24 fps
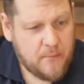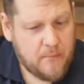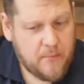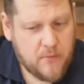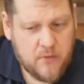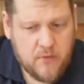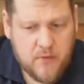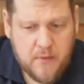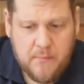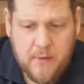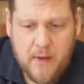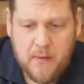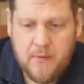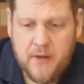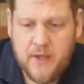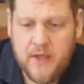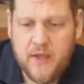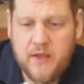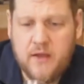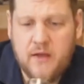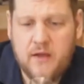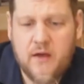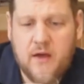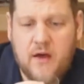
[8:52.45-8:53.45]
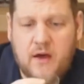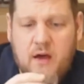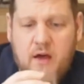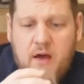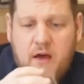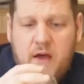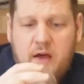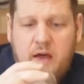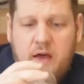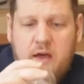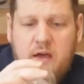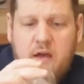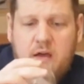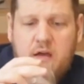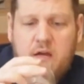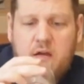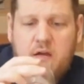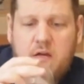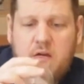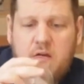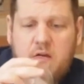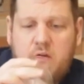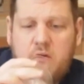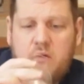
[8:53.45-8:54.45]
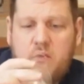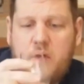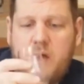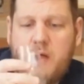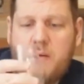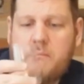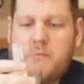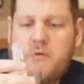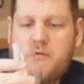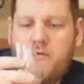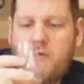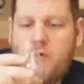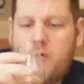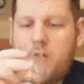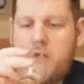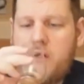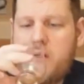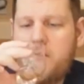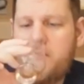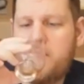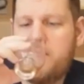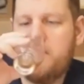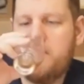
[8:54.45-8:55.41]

Republic I drank before.